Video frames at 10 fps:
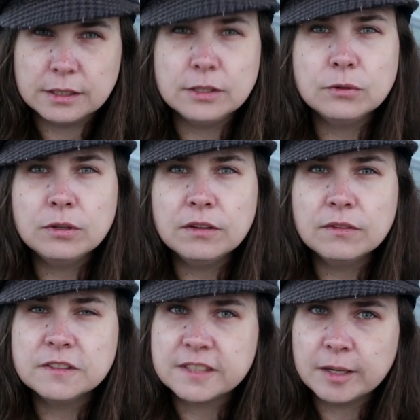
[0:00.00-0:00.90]
In the union
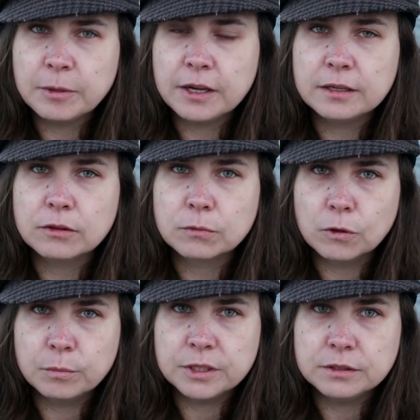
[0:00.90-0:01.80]
of the Sabine and the
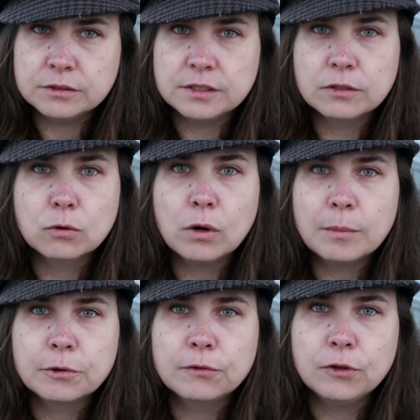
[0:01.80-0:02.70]
Roman, you see the
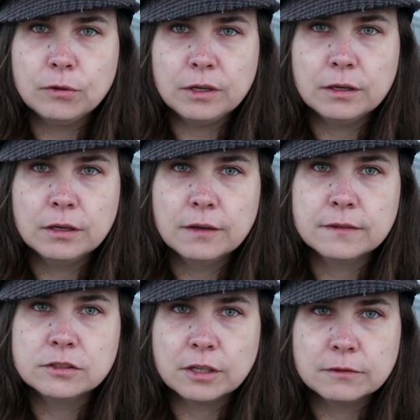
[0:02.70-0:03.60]
cooperative union
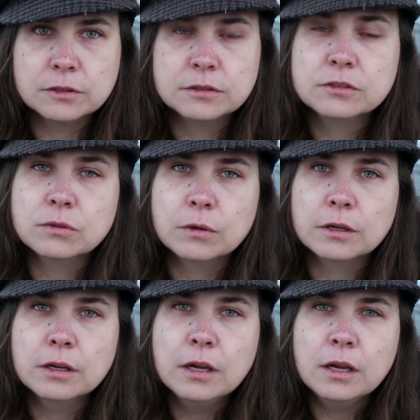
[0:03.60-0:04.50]
of the shovel and the
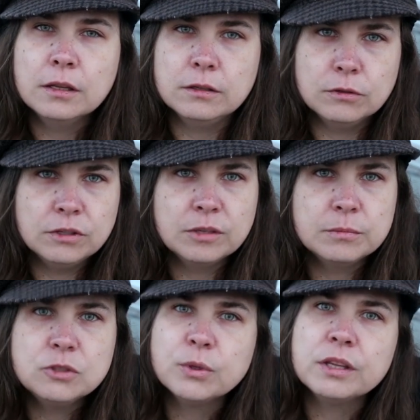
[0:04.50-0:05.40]
sword, the
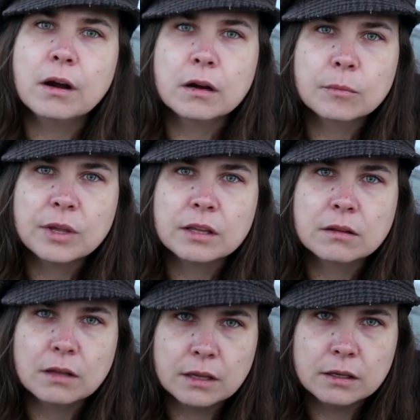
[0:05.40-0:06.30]
union between the army
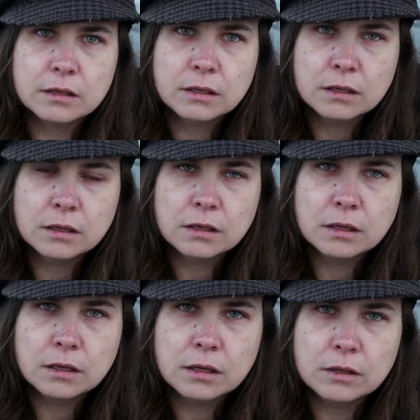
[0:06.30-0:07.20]
and the land,
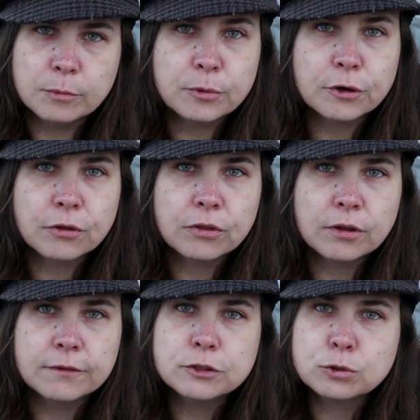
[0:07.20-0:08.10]
the
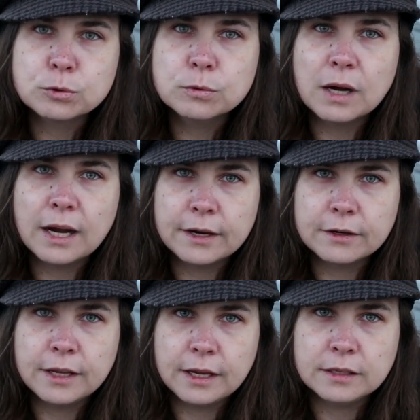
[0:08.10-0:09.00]
birth of a true
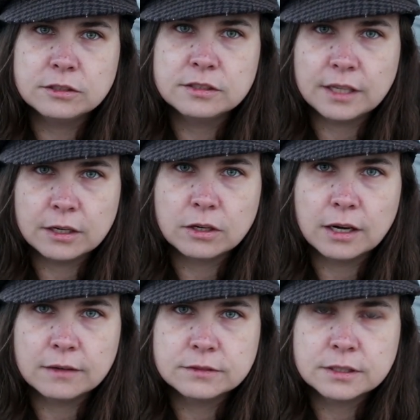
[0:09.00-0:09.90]
Iron Age
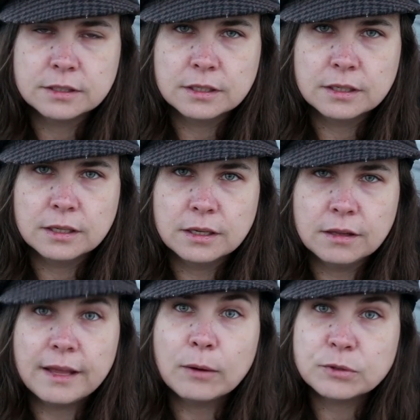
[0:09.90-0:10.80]
statecraft.
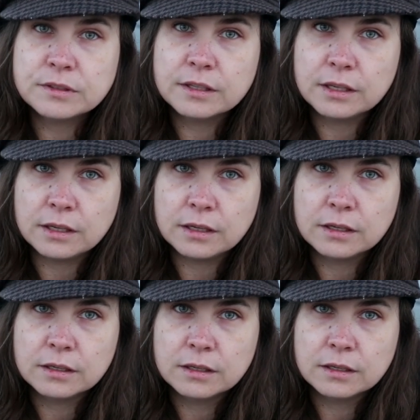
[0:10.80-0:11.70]
That was the key.